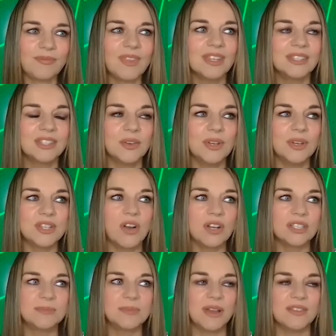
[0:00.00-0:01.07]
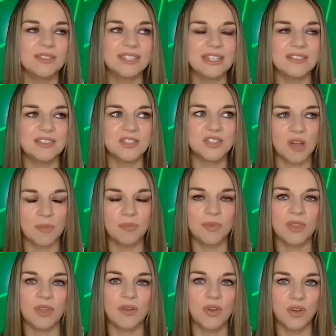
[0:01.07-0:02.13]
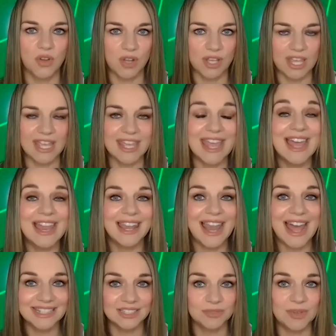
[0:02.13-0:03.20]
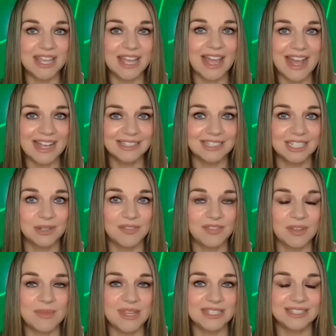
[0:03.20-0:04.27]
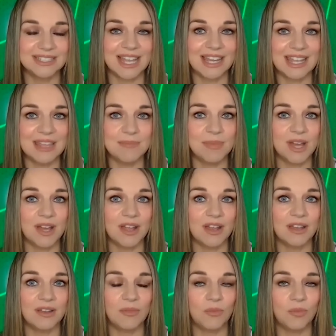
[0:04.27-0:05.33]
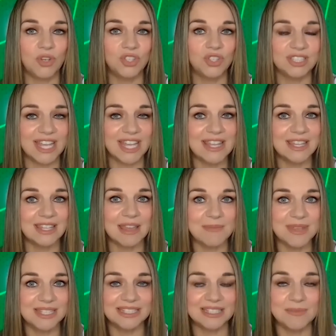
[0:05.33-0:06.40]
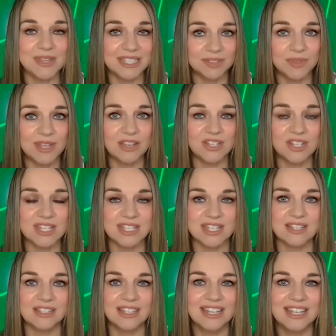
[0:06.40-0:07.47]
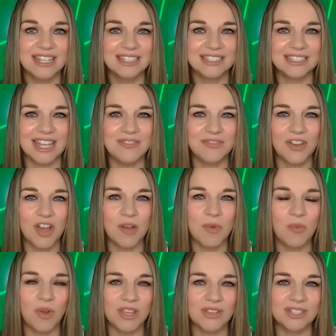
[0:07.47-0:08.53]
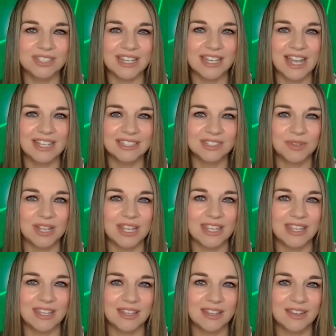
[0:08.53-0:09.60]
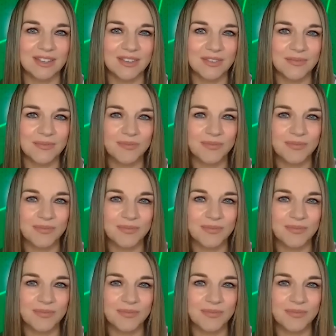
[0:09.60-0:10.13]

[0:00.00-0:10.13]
So we talked about you said at the top they were unlucky. Last week I asked you if they missed Saliba. Would you say that they missed him this week, or do you still stay firm on what you said last week? I think